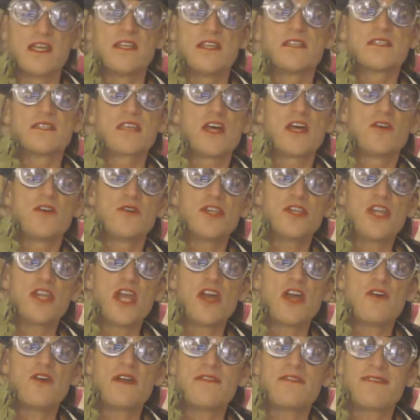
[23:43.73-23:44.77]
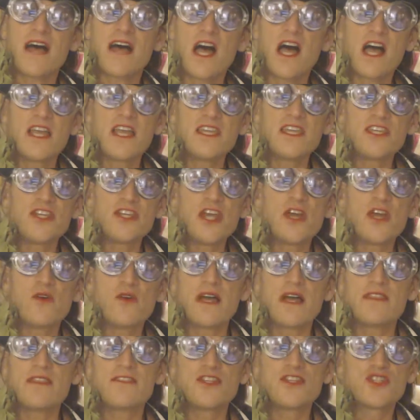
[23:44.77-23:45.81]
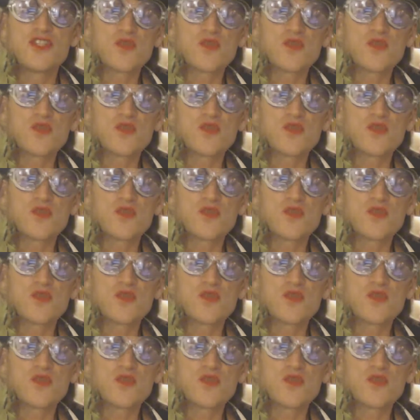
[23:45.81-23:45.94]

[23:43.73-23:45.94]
So, you know, and, you know, the